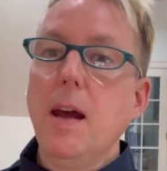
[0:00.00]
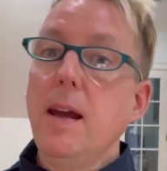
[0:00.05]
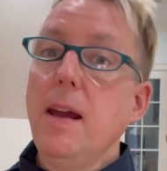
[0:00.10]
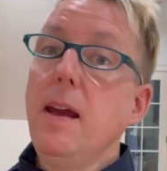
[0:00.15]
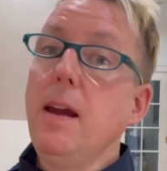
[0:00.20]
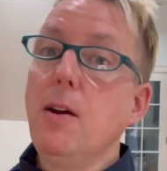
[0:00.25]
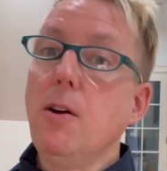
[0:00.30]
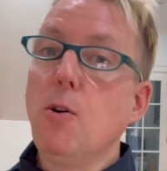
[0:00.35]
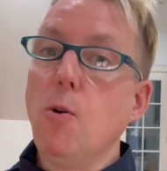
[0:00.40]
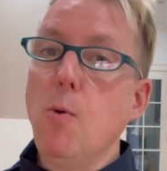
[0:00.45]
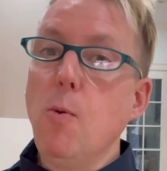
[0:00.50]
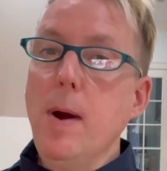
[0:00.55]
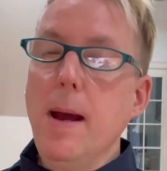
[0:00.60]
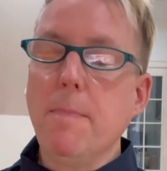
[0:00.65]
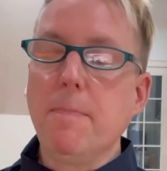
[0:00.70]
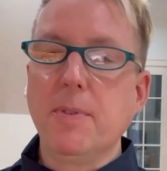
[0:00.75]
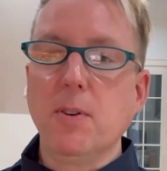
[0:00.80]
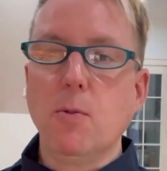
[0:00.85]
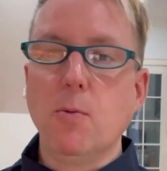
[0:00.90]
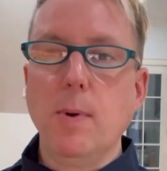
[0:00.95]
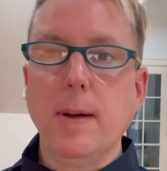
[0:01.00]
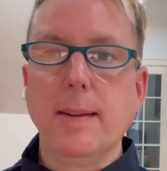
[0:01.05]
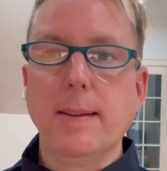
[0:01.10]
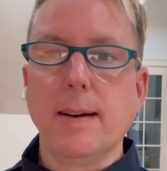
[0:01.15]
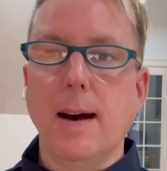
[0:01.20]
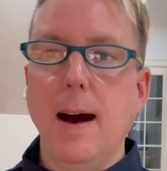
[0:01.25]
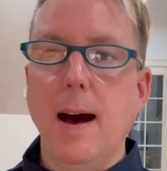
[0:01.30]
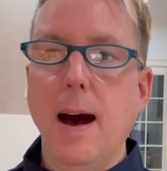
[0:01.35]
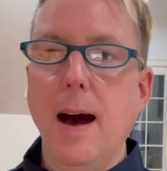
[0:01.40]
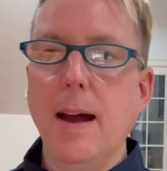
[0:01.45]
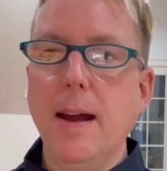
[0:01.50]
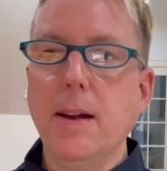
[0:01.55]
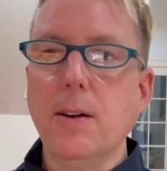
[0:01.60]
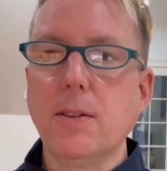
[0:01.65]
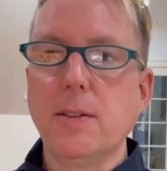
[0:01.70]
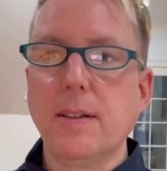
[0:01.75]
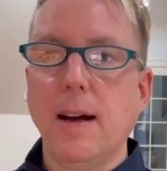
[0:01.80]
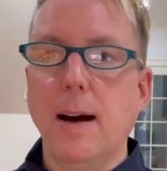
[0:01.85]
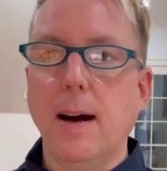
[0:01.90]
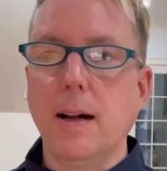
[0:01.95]
equipped with a higher
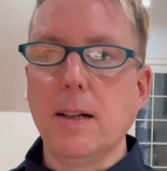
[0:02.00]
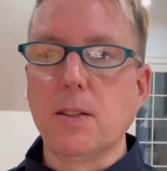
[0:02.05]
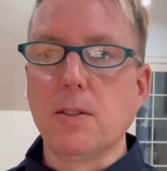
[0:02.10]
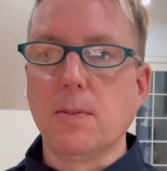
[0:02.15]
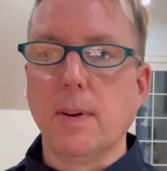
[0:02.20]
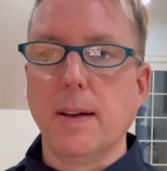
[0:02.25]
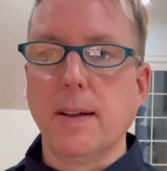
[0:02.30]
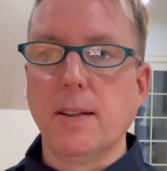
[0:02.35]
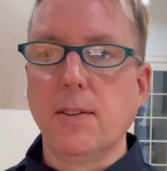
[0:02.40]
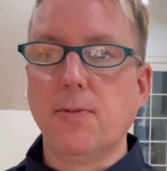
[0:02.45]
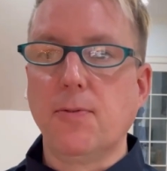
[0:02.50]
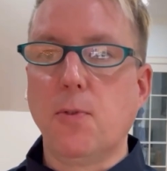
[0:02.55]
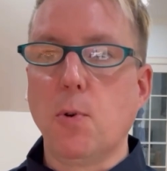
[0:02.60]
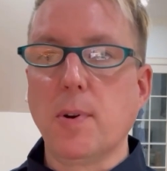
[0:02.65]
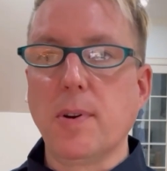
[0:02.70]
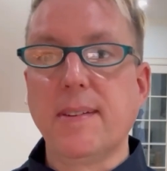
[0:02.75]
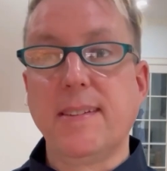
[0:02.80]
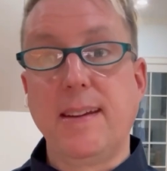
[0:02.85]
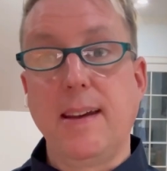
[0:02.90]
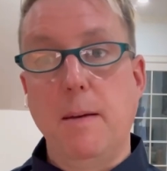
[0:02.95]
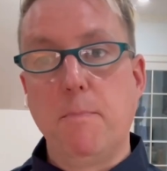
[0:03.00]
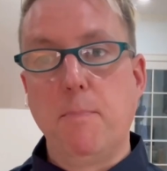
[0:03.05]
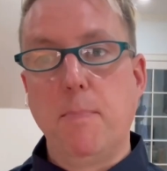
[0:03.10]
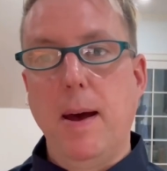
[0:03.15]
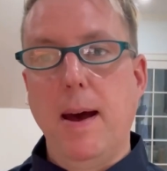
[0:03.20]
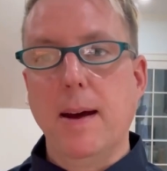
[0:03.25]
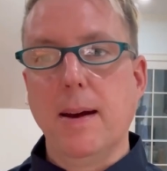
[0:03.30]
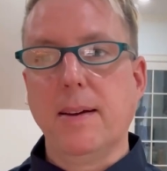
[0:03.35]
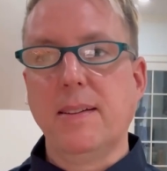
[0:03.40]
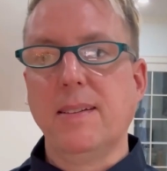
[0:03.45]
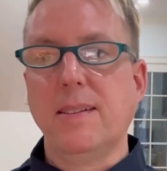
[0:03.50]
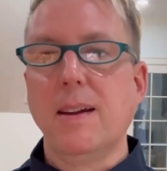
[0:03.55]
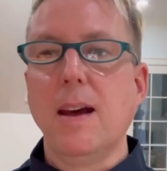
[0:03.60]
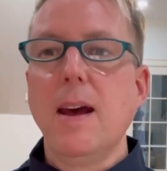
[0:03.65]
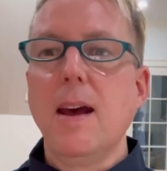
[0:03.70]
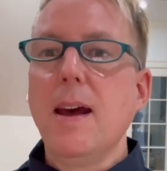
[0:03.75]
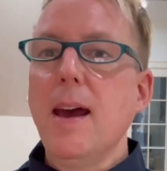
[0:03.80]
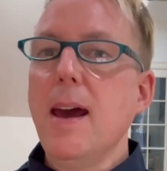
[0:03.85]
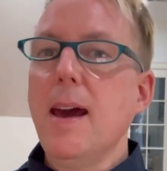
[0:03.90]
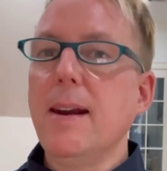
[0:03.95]
tolerance for setbacks
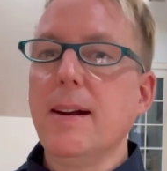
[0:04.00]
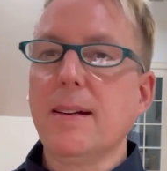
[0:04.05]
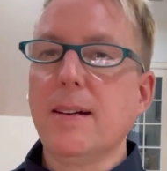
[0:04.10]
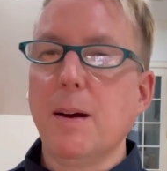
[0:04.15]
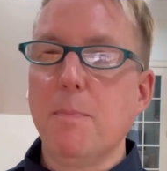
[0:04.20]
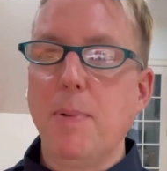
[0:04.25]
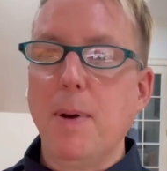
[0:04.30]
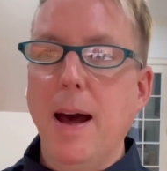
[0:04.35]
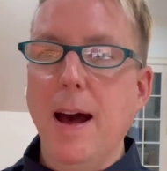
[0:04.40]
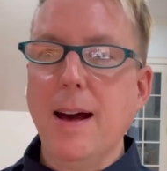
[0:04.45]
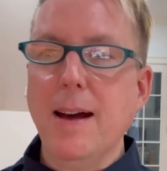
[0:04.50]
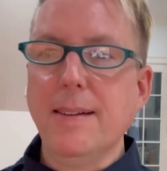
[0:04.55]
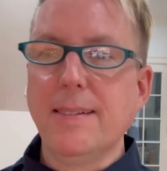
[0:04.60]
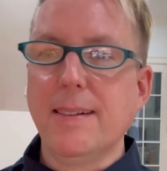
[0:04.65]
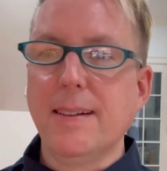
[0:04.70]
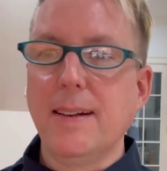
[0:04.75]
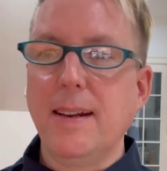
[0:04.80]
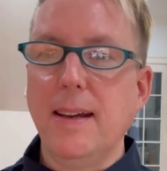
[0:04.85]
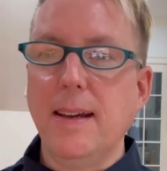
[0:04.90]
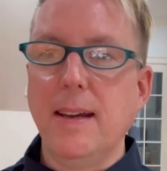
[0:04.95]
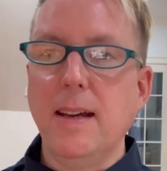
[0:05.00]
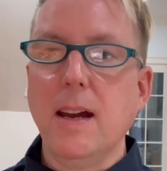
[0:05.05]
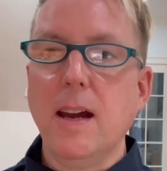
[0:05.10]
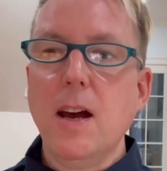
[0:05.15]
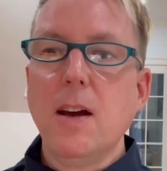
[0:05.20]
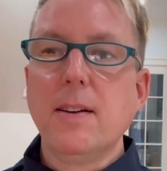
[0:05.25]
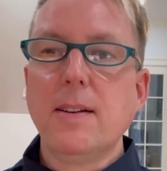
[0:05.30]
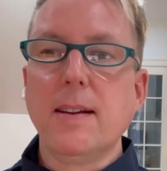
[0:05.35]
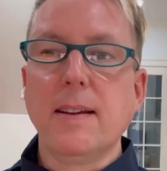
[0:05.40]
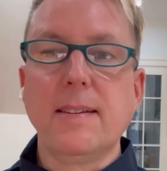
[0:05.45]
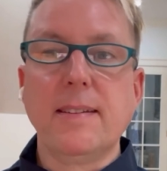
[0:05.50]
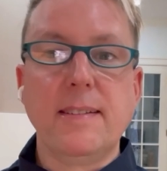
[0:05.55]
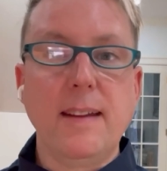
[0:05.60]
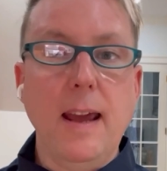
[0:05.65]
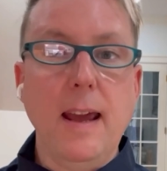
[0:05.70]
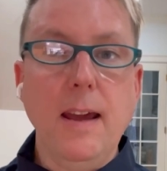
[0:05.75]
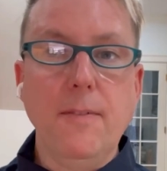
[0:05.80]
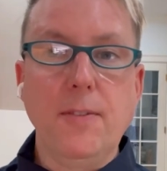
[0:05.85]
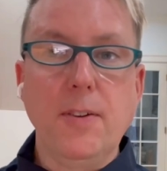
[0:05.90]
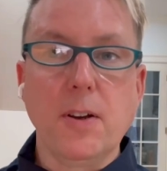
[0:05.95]
and a capacity to
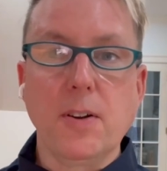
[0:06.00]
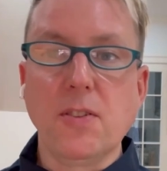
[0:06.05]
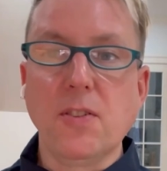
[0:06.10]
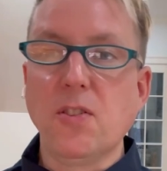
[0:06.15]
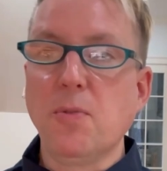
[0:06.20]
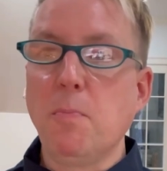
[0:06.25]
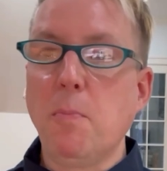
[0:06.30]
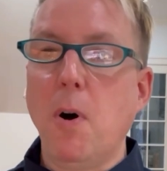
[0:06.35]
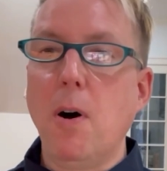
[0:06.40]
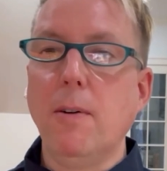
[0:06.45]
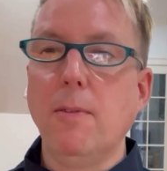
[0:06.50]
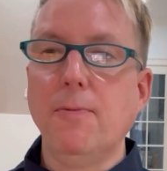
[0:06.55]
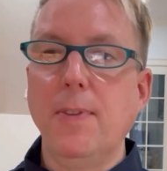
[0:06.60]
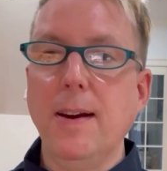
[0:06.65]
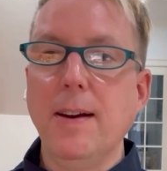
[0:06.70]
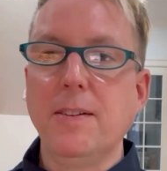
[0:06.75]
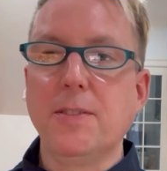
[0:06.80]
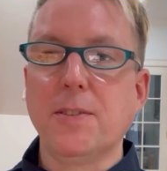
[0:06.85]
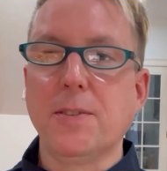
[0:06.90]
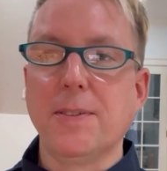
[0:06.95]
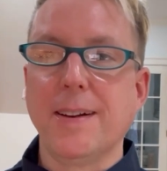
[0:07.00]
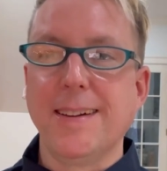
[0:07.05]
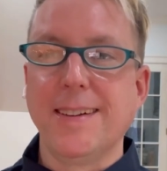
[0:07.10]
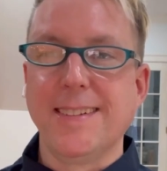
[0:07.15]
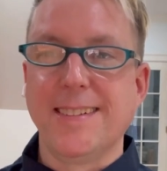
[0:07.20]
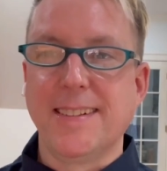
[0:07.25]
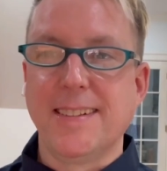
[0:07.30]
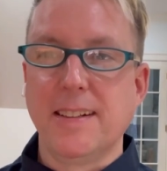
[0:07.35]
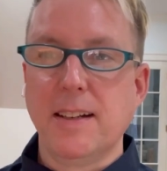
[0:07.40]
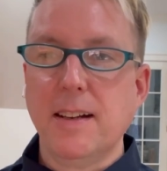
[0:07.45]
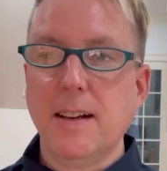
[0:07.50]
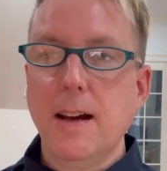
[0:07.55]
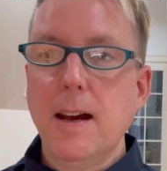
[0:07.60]
savor small victories.